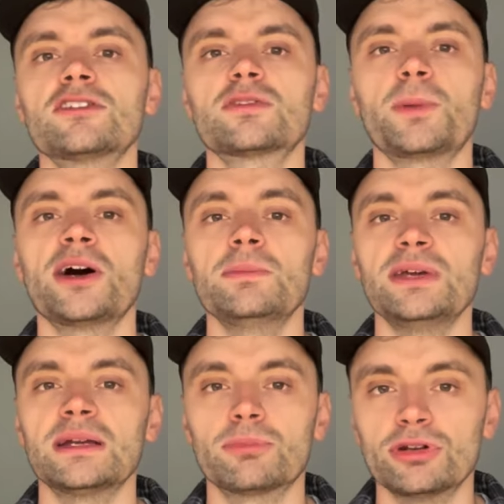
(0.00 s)
despite
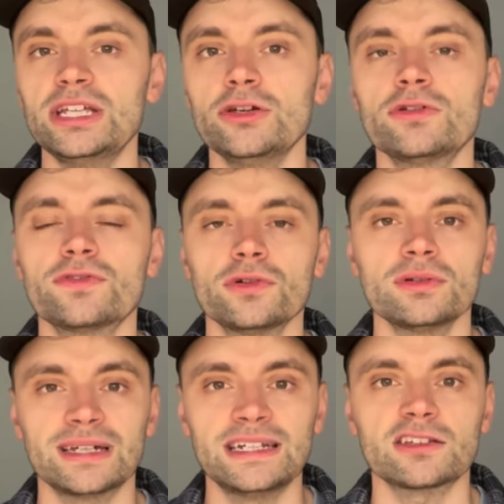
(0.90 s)
being pretty
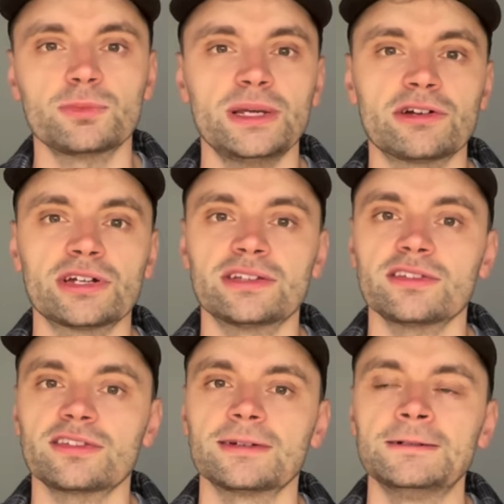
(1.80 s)
youthful,
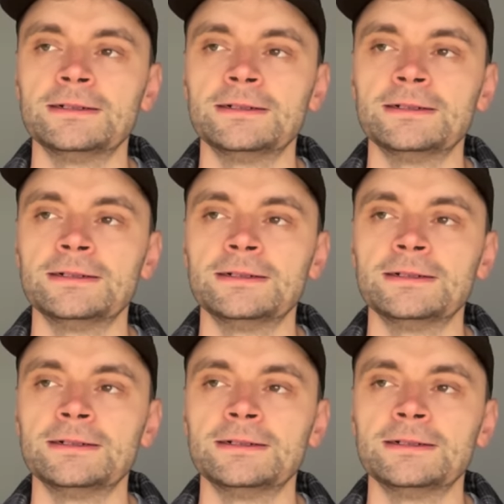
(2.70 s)
inexperienced,